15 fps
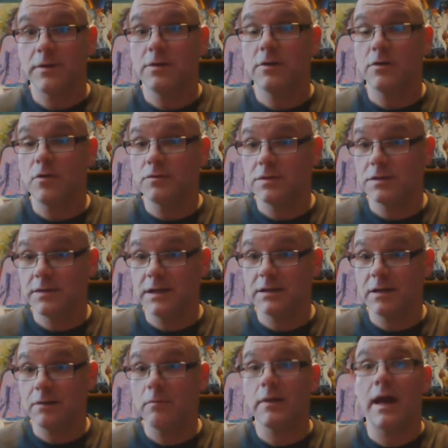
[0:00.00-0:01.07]
You can go into
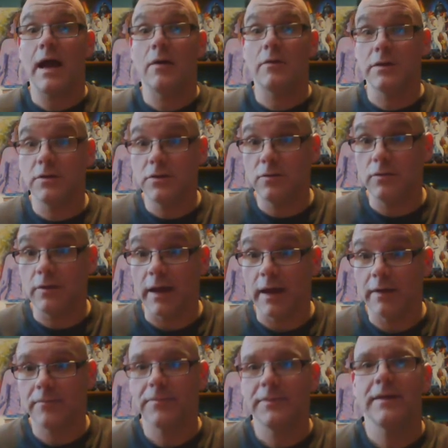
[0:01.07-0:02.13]
detail. Well, how do you do that?